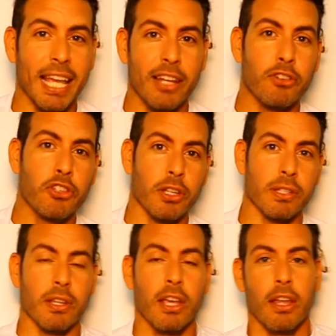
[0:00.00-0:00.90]

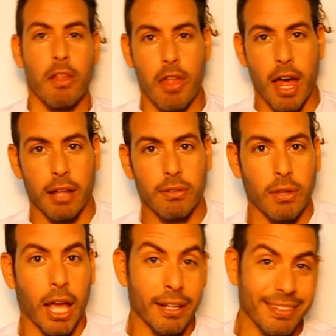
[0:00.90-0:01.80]
energies that
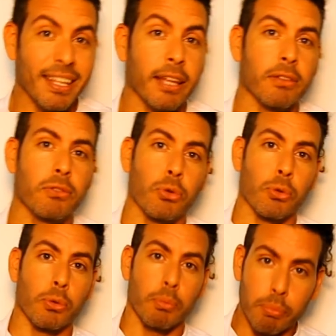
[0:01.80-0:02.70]
I intend
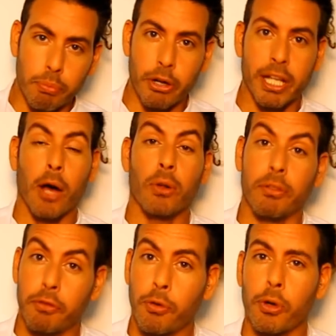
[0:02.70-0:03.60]
to bring out
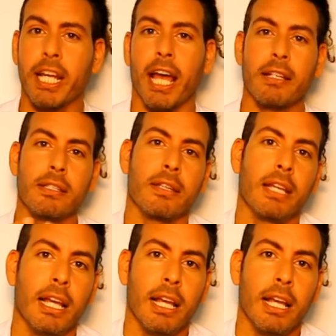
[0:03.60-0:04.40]
and forecast.